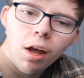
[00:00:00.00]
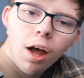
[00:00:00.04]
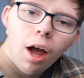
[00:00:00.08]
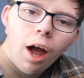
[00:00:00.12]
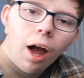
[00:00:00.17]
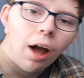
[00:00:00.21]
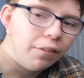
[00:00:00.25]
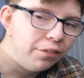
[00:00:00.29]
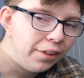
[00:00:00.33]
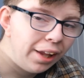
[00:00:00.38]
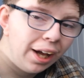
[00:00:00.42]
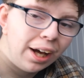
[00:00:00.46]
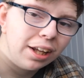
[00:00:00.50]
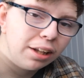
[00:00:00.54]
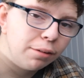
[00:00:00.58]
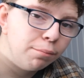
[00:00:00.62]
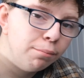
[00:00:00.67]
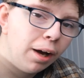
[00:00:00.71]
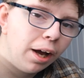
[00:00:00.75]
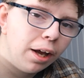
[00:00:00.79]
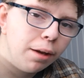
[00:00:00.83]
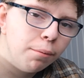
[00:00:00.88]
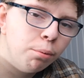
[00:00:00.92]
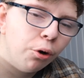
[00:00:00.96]
And that is
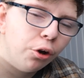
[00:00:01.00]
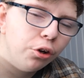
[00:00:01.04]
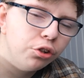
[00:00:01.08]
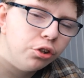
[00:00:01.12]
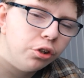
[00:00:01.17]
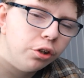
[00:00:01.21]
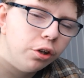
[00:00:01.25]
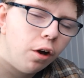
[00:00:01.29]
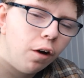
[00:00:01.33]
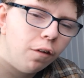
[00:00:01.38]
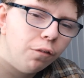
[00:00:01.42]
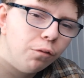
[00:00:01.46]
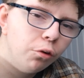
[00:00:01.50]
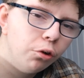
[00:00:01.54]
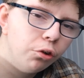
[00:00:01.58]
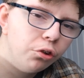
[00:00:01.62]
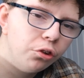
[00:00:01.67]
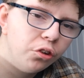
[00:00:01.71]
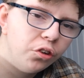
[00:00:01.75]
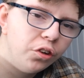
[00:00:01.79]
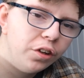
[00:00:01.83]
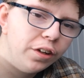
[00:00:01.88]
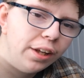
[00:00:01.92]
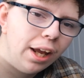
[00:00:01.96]
my impression of
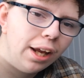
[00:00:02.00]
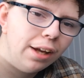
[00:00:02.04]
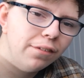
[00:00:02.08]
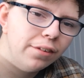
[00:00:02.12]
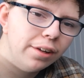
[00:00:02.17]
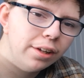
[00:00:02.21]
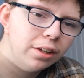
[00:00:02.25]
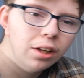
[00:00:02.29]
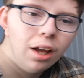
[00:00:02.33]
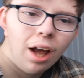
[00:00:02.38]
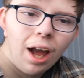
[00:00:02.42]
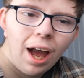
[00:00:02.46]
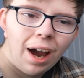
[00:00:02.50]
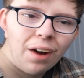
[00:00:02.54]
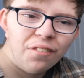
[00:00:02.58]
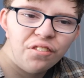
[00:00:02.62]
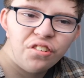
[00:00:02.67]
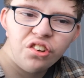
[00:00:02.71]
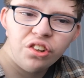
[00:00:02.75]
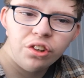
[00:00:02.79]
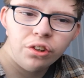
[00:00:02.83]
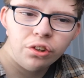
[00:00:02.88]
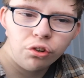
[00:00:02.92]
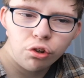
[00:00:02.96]
Russell T Davies having a
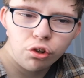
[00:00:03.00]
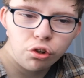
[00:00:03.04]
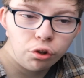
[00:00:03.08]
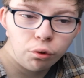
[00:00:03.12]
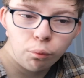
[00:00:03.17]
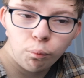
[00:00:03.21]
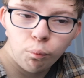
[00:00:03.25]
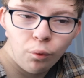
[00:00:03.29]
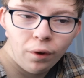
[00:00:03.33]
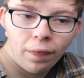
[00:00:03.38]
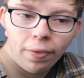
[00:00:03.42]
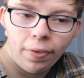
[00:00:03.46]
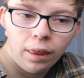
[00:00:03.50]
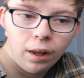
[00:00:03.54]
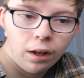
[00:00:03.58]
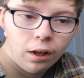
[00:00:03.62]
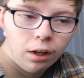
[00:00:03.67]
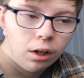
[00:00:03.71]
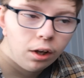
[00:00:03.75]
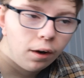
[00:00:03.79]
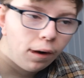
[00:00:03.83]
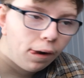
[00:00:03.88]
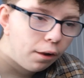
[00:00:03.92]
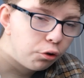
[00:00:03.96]
discussion with
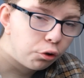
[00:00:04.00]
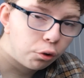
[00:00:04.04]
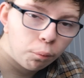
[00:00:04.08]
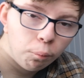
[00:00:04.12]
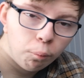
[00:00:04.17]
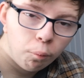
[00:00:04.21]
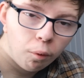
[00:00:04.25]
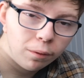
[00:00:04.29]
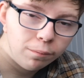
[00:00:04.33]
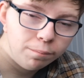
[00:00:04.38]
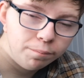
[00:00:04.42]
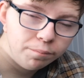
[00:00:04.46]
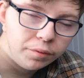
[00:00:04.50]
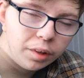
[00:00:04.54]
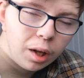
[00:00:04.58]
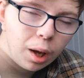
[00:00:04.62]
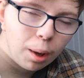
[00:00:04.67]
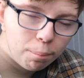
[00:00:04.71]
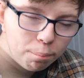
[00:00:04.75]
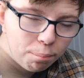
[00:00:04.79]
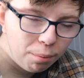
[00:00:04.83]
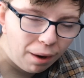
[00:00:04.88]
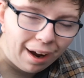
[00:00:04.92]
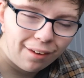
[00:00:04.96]
someone
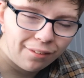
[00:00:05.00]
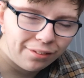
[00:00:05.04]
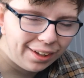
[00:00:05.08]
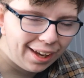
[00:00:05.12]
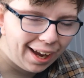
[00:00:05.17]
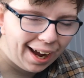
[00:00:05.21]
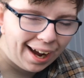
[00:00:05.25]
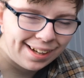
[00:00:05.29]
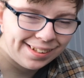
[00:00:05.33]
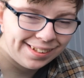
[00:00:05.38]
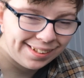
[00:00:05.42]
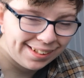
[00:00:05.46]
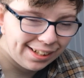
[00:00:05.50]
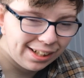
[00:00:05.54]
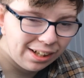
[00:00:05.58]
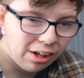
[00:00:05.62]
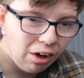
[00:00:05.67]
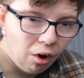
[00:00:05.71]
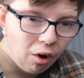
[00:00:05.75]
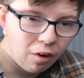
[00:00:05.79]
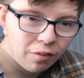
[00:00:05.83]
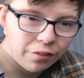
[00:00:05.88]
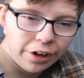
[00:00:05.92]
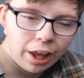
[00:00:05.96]
about the idea
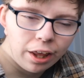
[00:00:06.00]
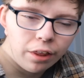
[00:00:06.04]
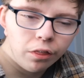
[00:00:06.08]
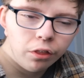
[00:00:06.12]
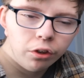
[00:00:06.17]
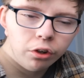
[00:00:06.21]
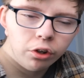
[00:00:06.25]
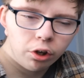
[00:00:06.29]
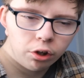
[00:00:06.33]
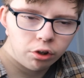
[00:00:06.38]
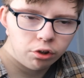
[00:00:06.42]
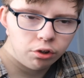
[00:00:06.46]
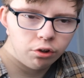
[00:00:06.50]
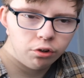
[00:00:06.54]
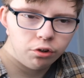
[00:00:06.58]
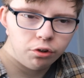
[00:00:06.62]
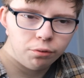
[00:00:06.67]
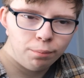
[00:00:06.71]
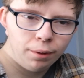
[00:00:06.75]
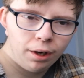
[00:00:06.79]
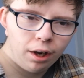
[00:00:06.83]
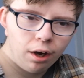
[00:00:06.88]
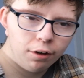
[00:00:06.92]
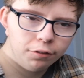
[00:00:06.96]
of an 8th Doctor
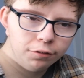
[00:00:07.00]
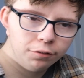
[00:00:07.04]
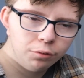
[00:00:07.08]
spin-off.